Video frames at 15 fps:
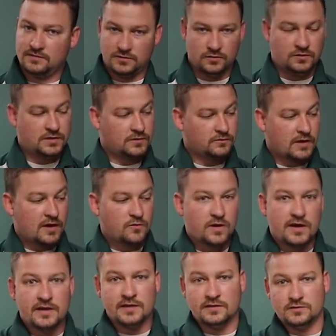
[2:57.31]
He's doing it the right
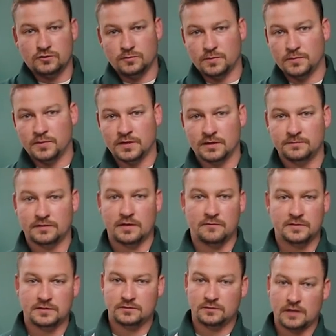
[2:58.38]
way. He's super pumped.
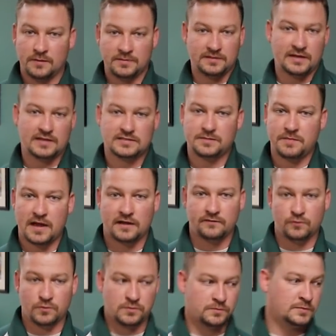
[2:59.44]
I've been texting back and
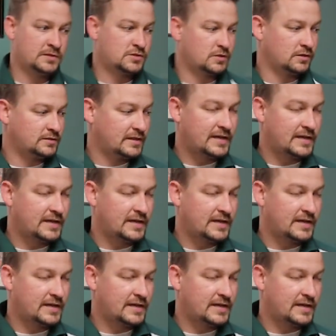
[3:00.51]
forth with Mitch all